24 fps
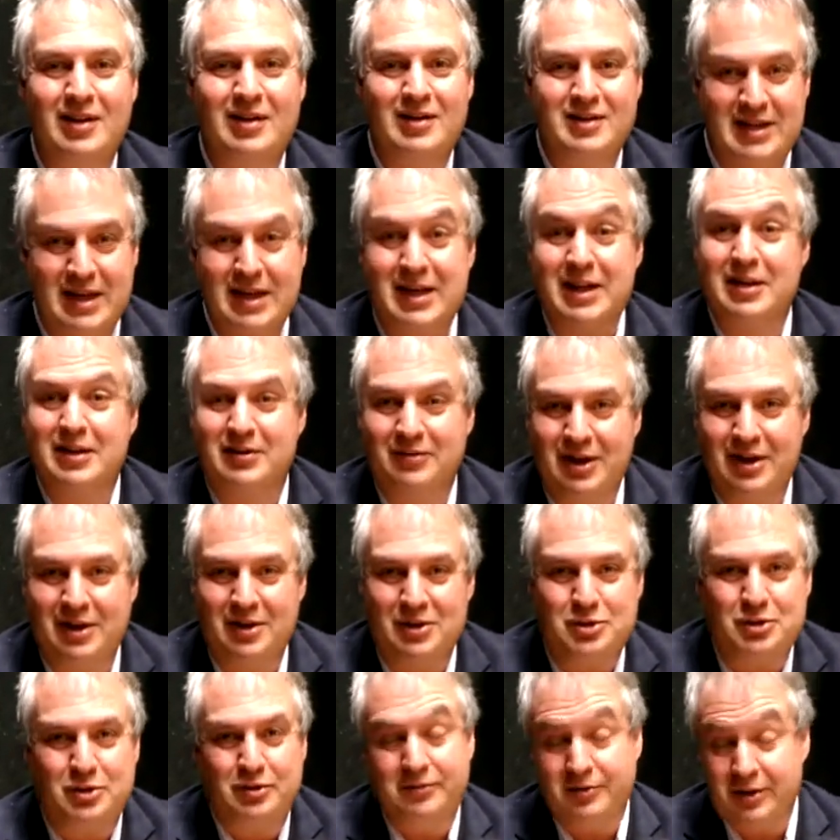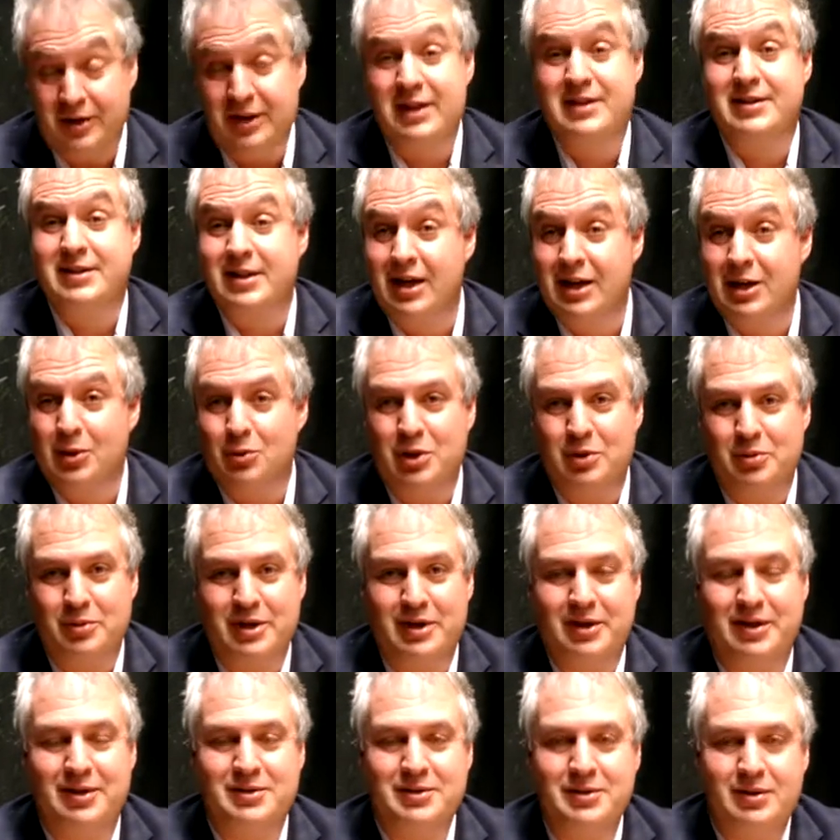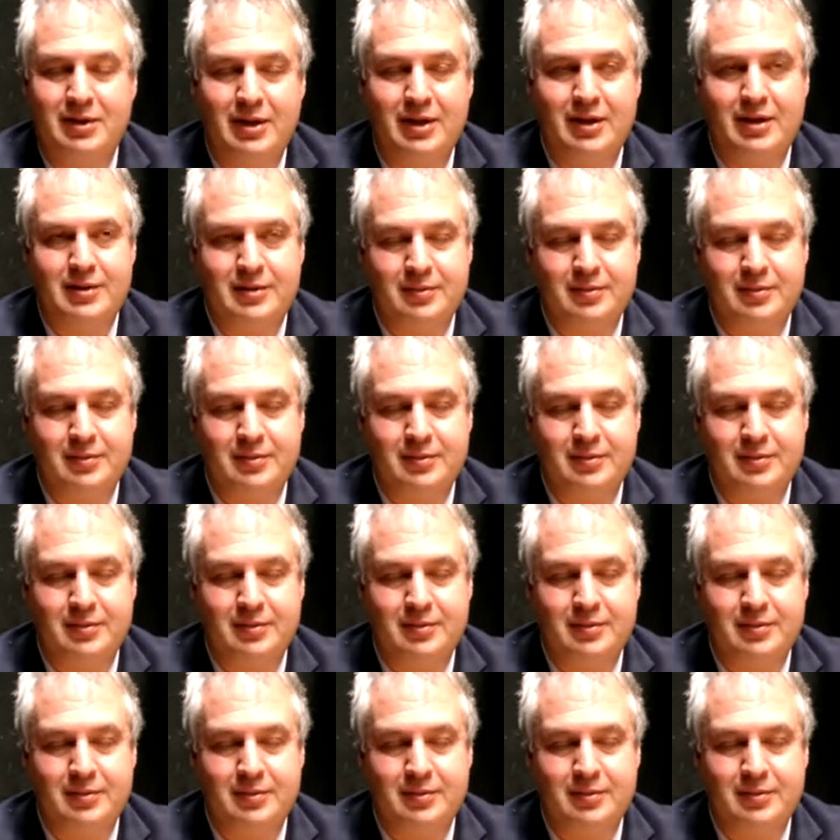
taken advantage of. And that's kind of where we are today.